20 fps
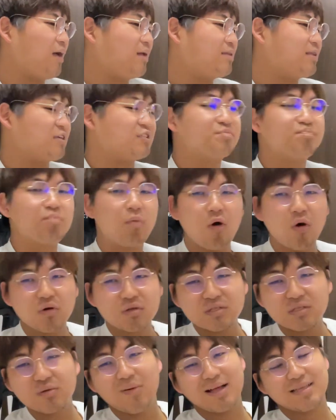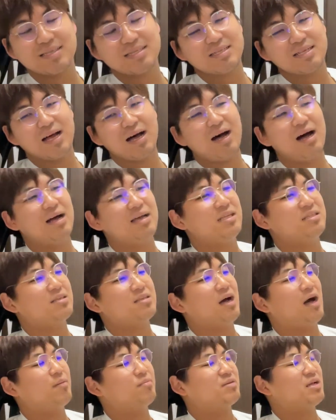the sport was it
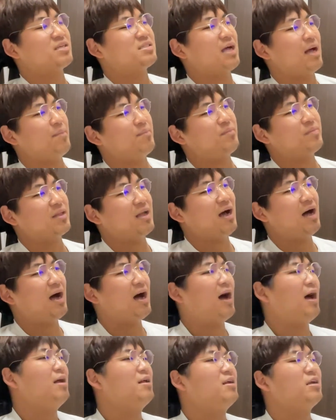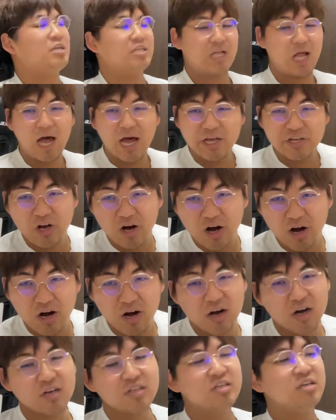had some
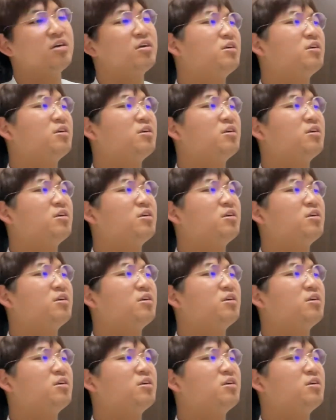tired